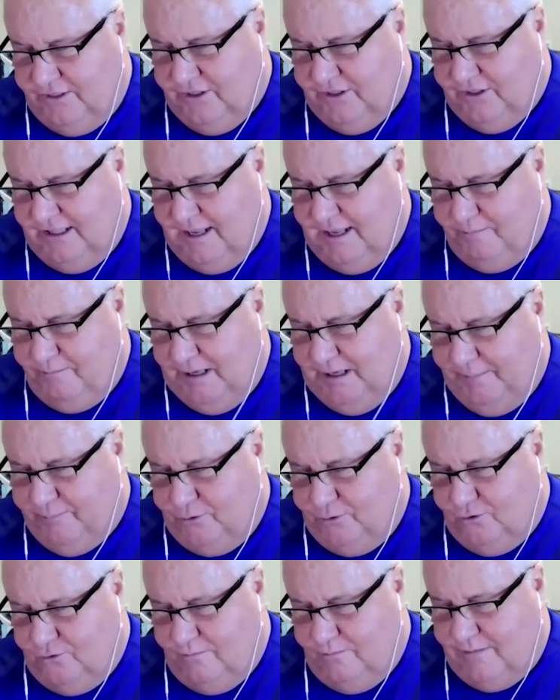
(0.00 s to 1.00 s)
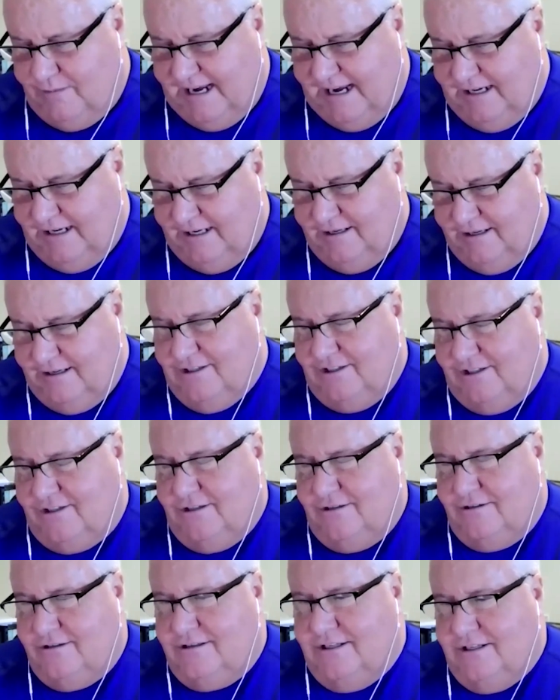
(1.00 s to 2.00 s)
Is there anything that people might?
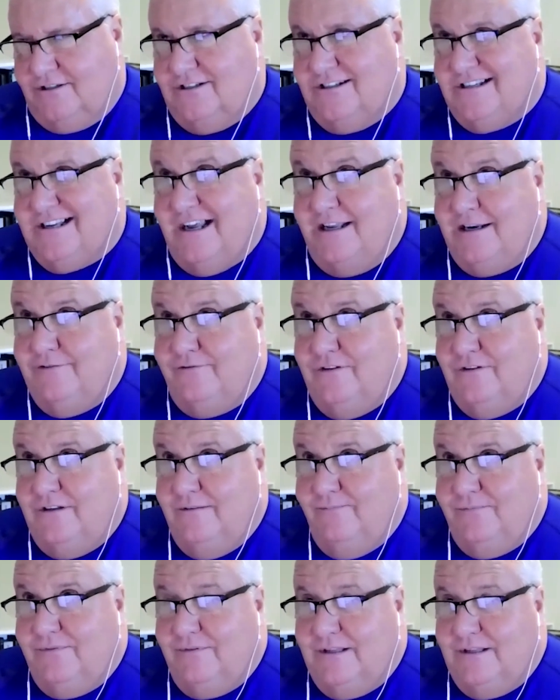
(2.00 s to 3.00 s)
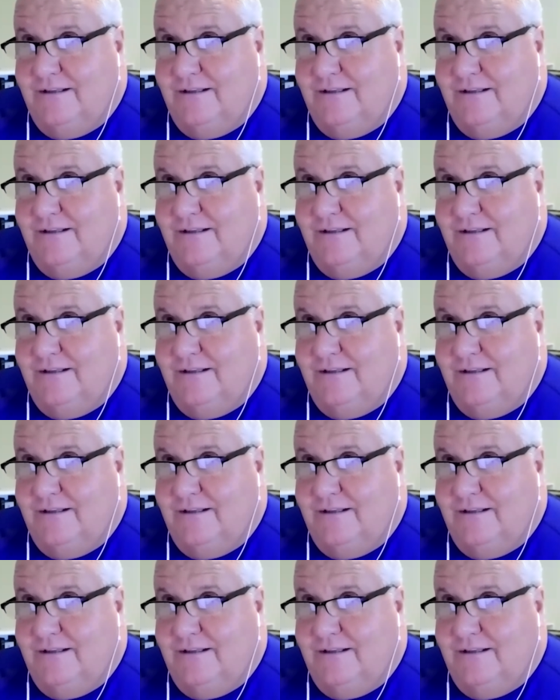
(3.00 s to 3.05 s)
This is kind of